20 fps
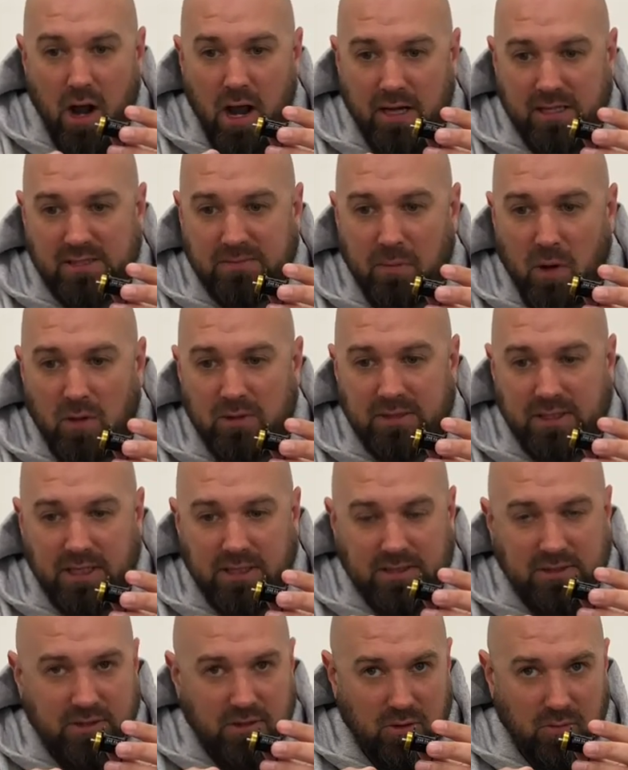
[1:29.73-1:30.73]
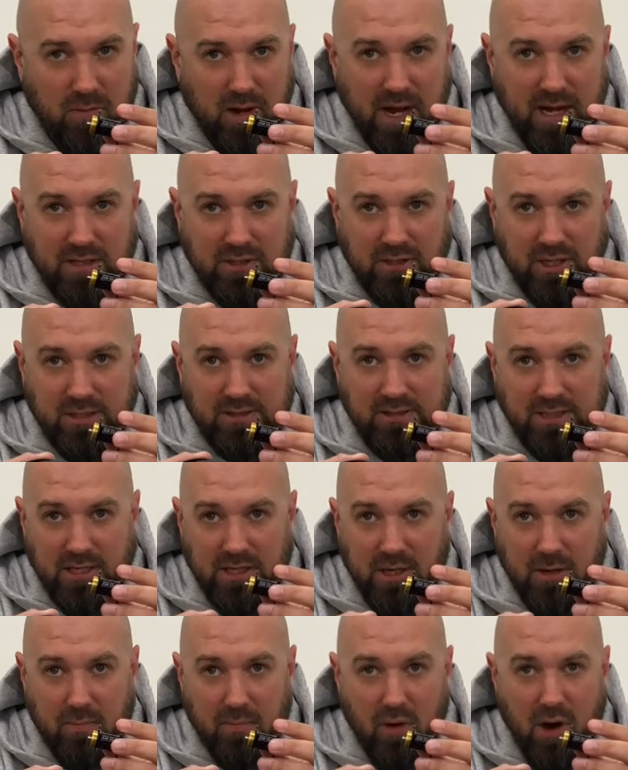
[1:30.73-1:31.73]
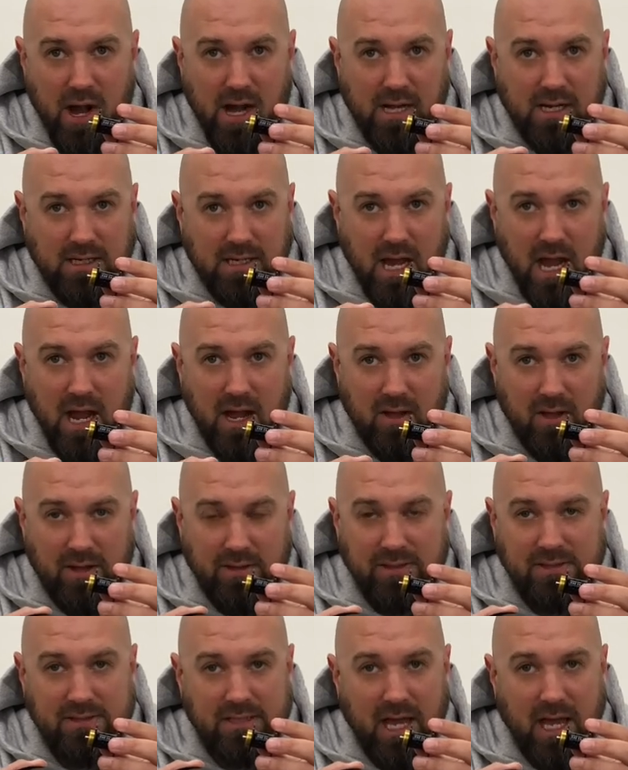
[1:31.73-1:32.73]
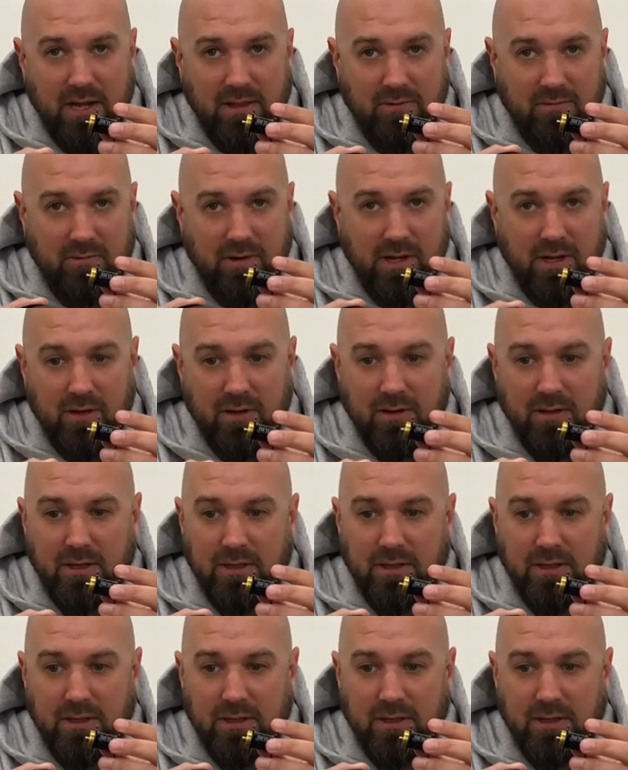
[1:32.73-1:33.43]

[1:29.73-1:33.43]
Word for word: exposing it to by adjusting your brake Daiwa on the side of the reel.